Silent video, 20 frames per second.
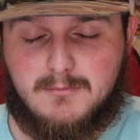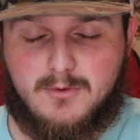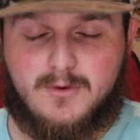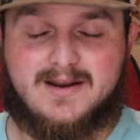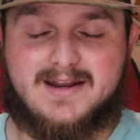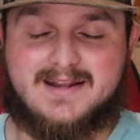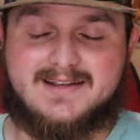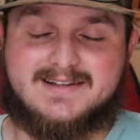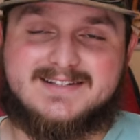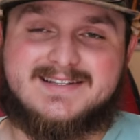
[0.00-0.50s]

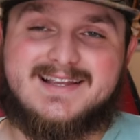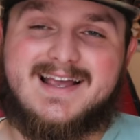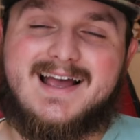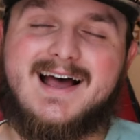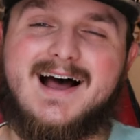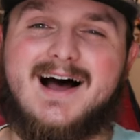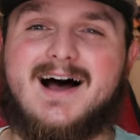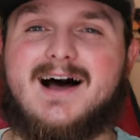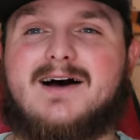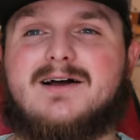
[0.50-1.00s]
Point is,
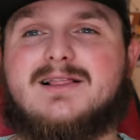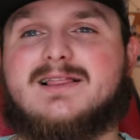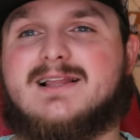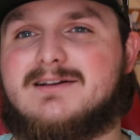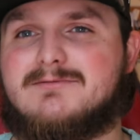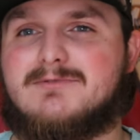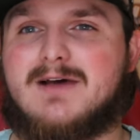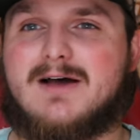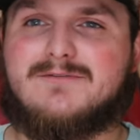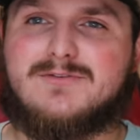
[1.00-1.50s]

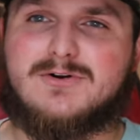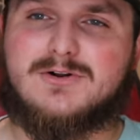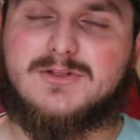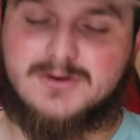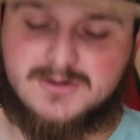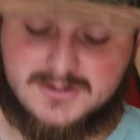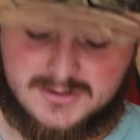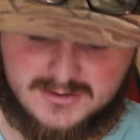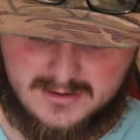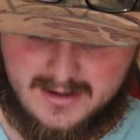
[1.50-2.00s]
without
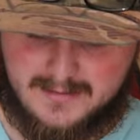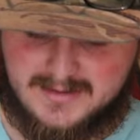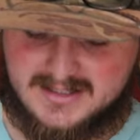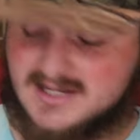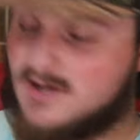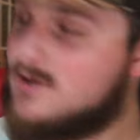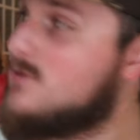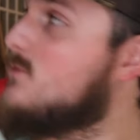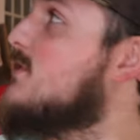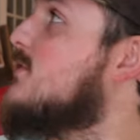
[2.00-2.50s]
further ado, let me tell you